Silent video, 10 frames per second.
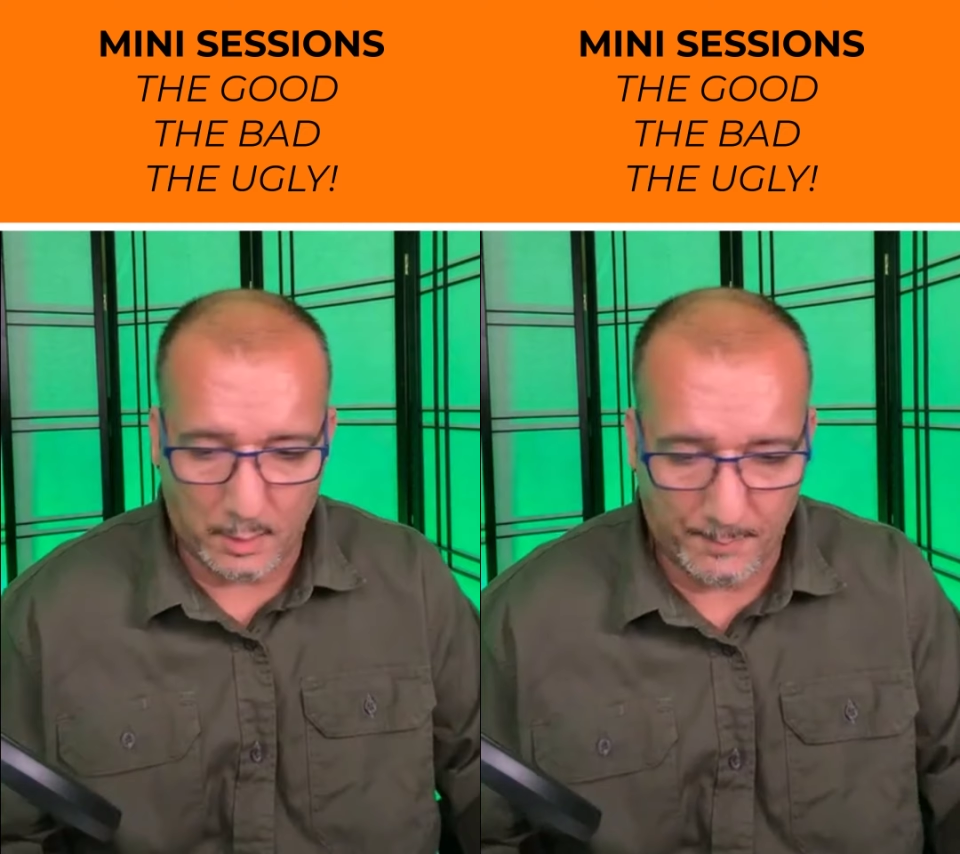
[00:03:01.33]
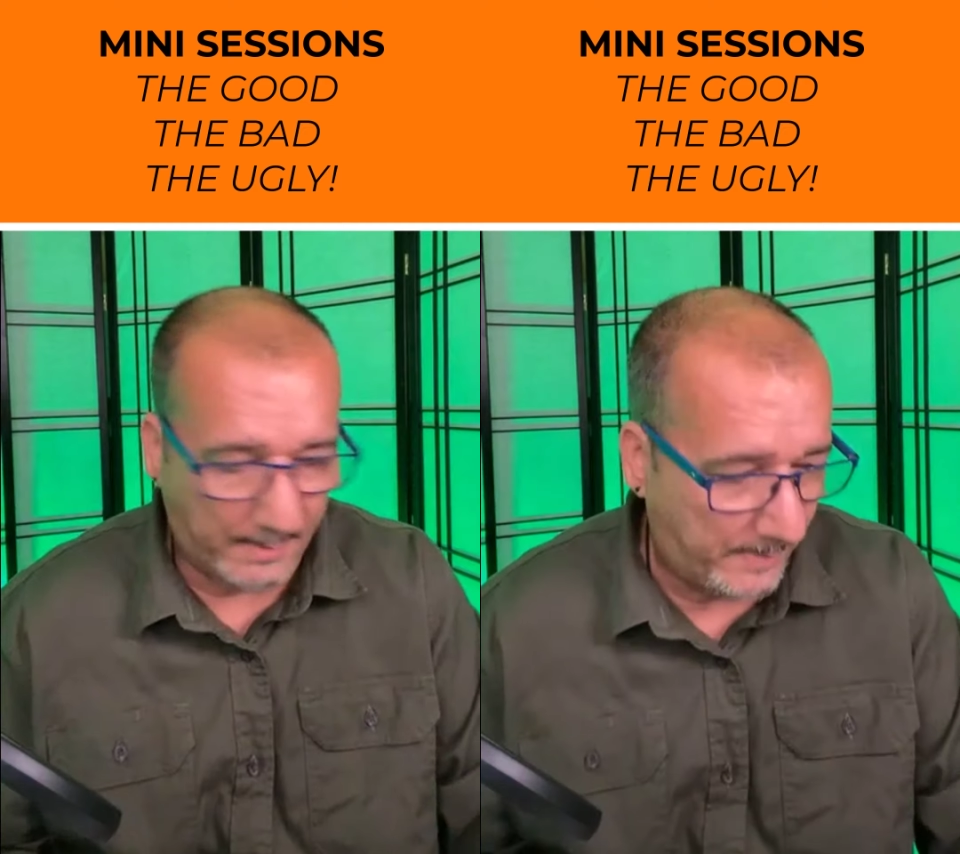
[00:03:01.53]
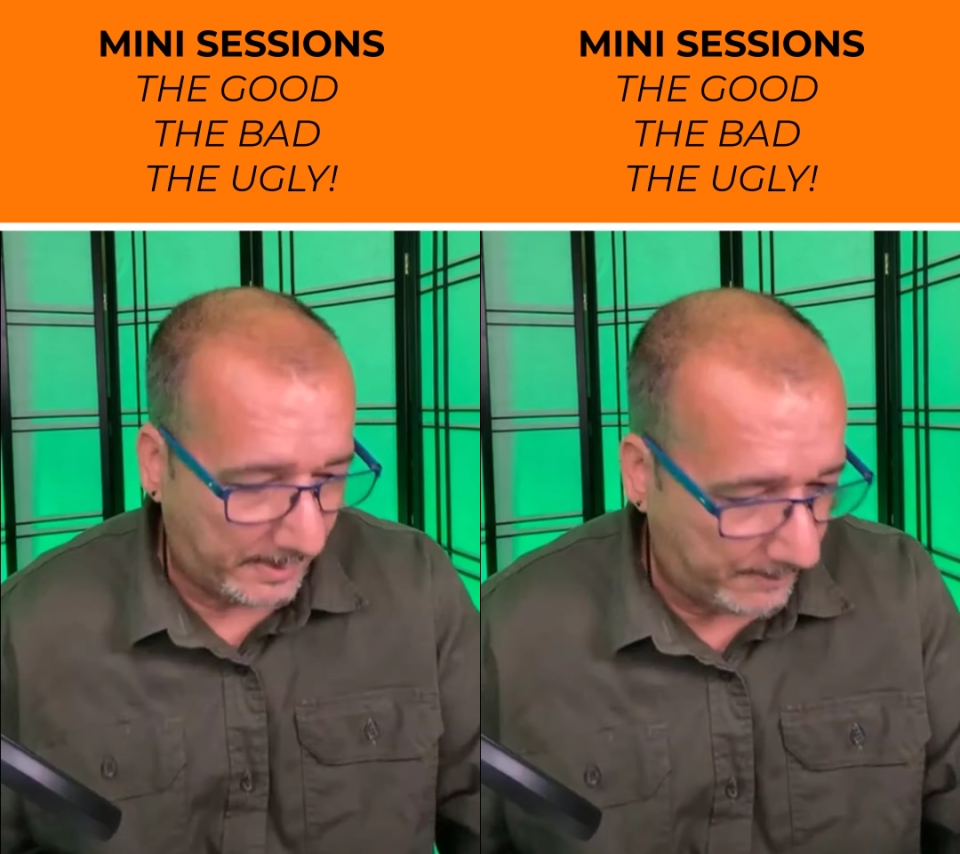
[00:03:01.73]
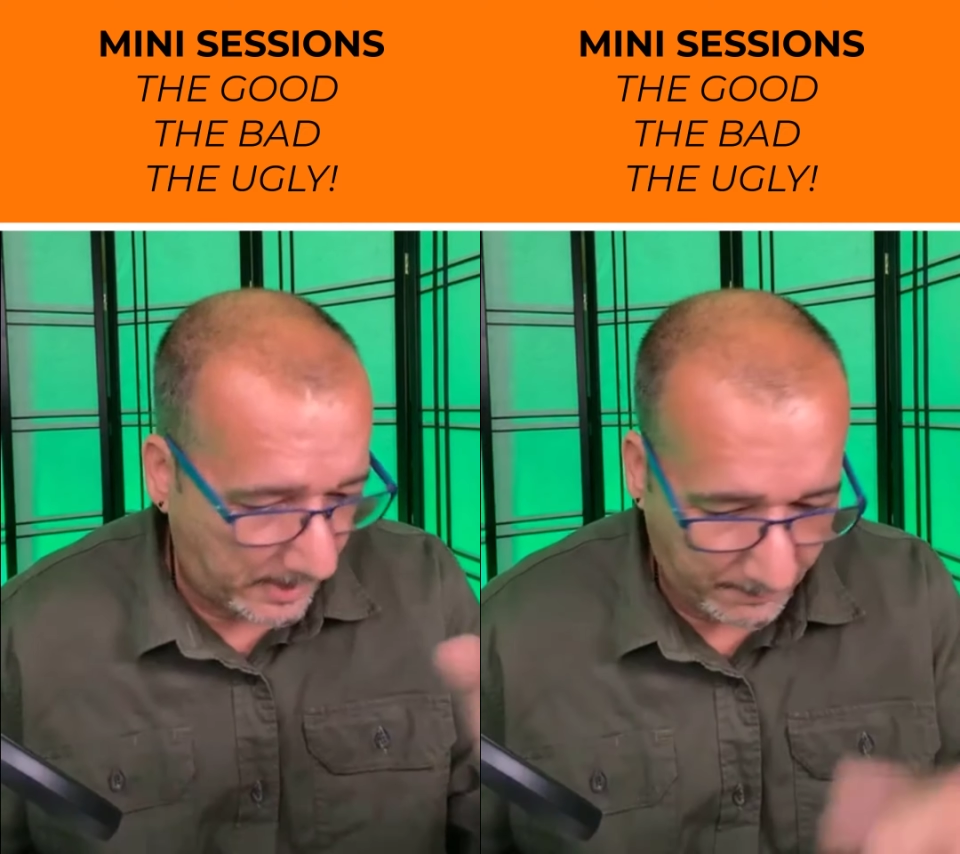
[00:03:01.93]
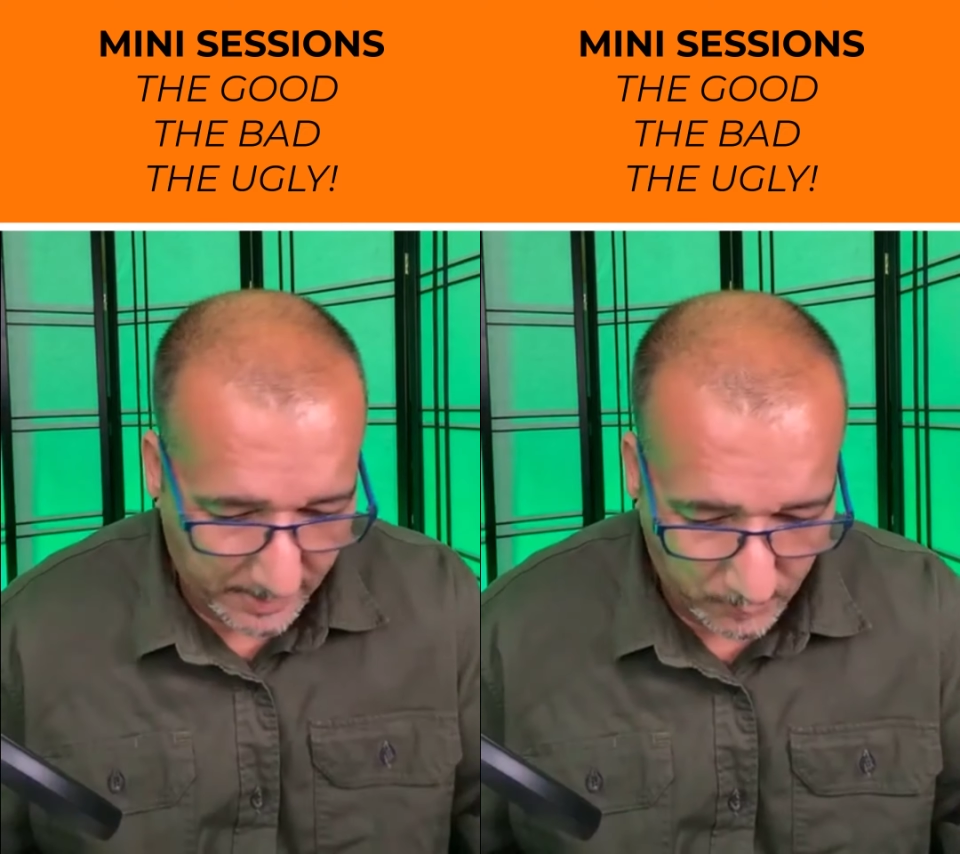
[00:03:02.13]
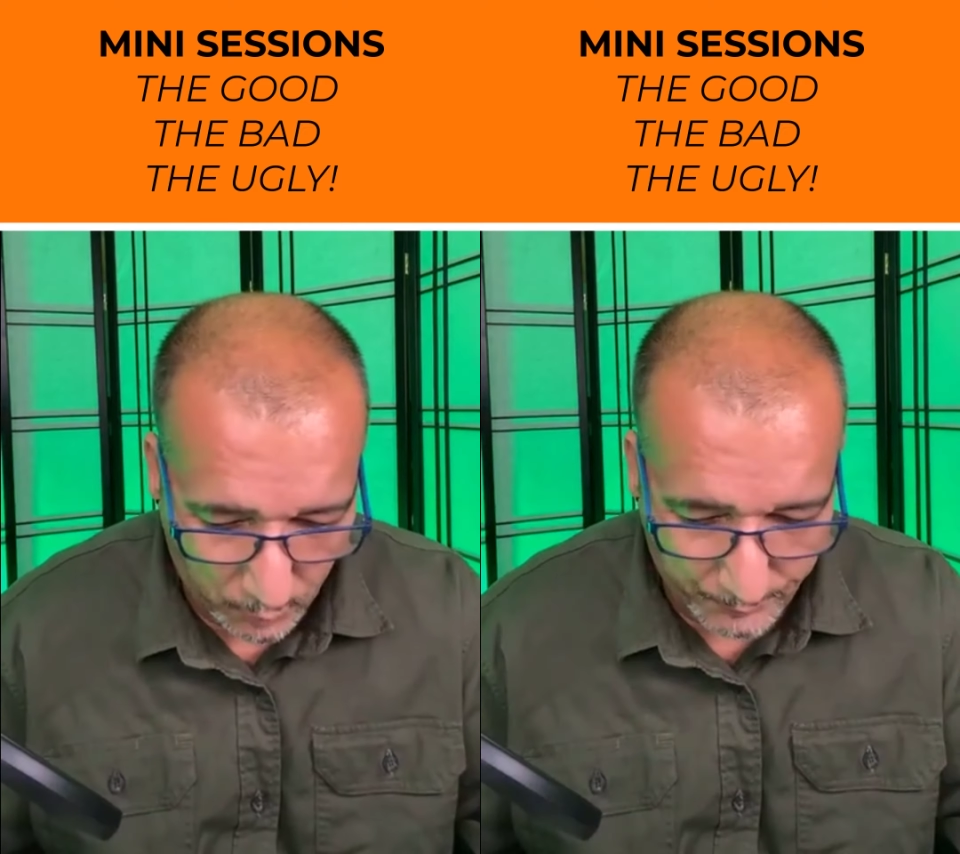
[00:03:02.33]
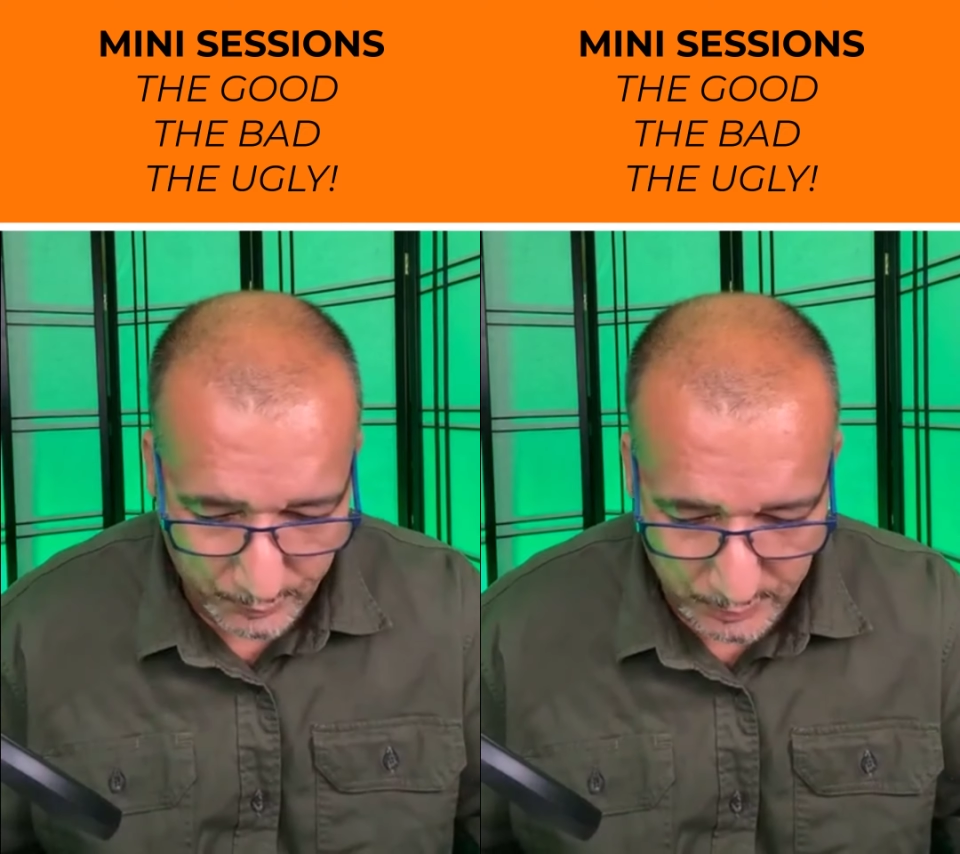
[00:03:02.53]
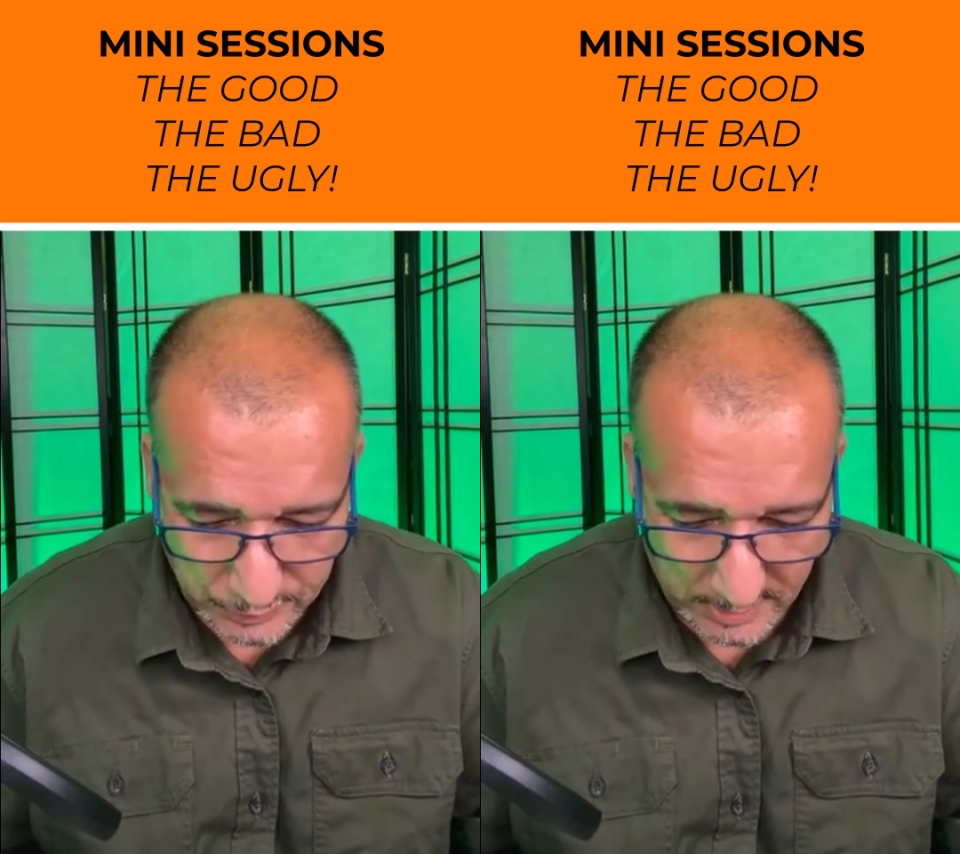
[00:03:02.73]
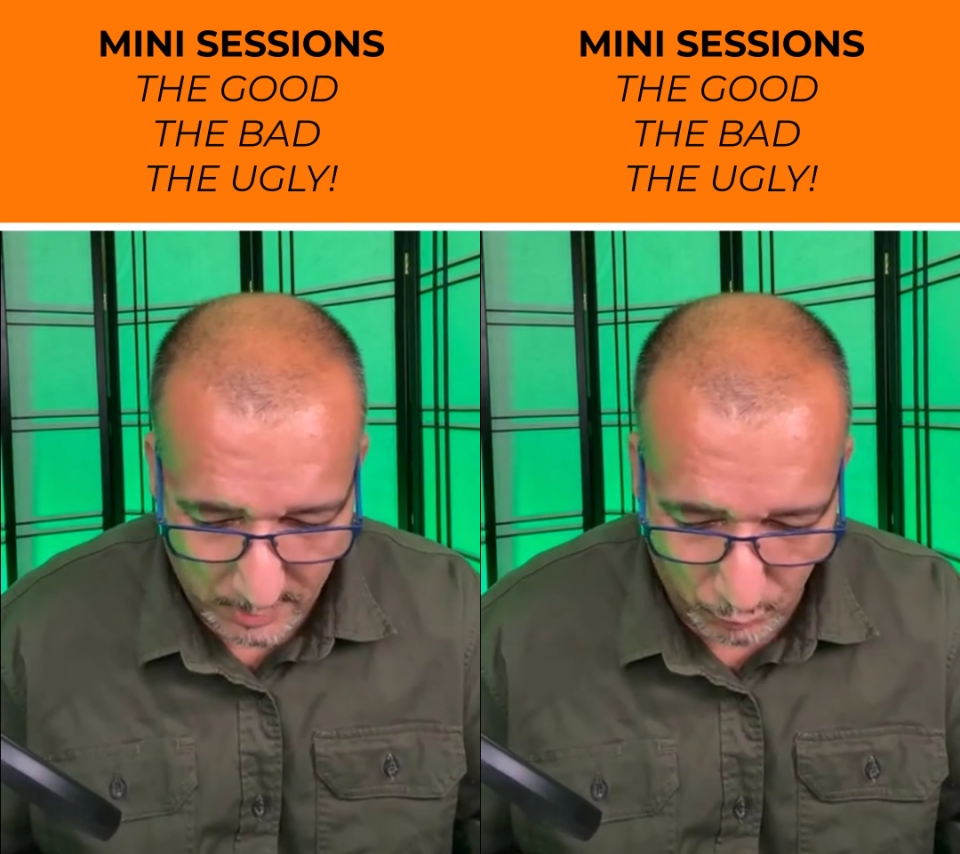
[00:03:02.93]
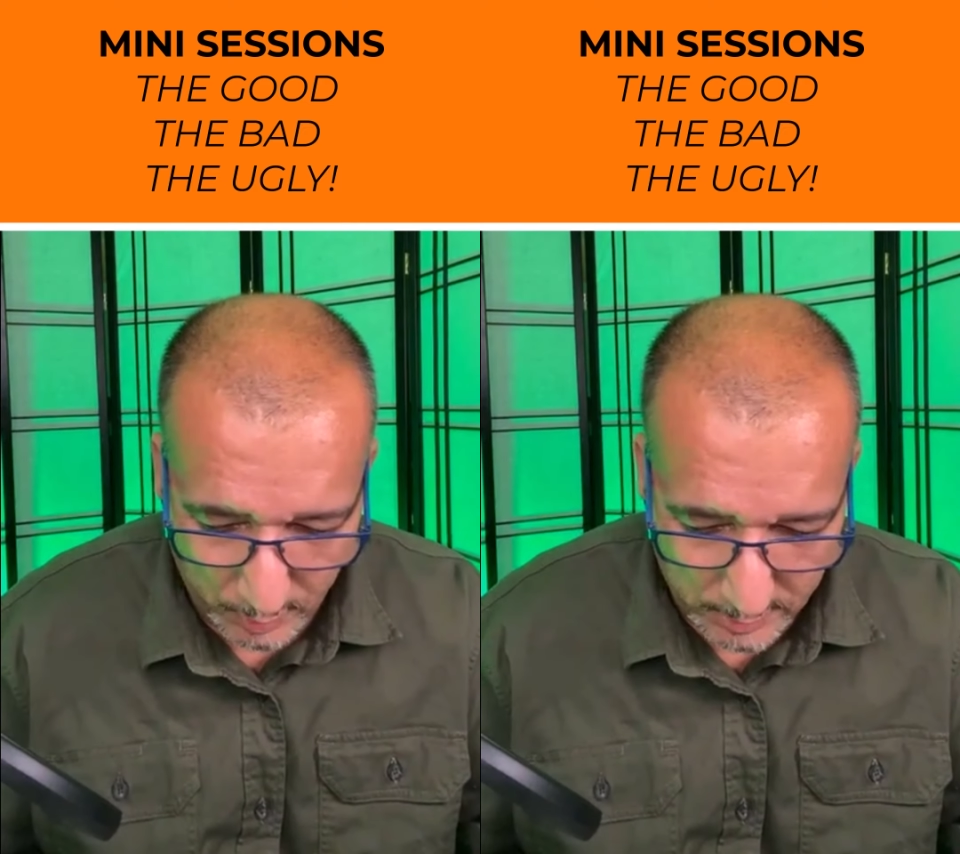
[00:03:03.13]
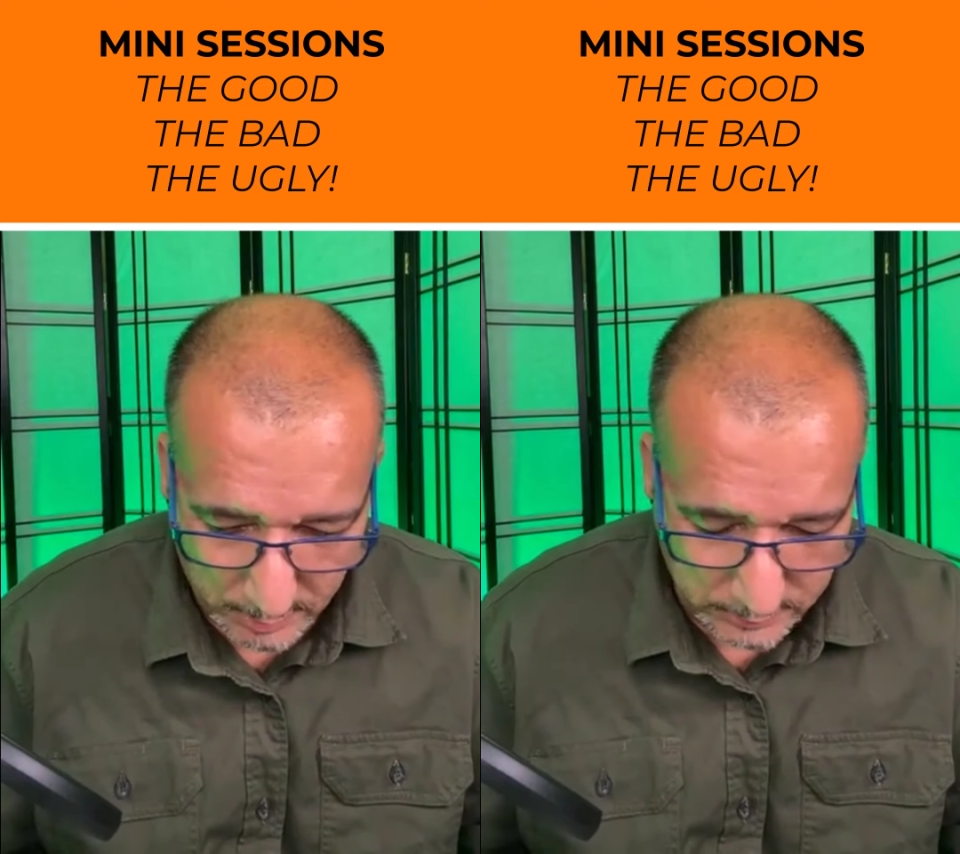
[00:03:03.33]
my computer is at work,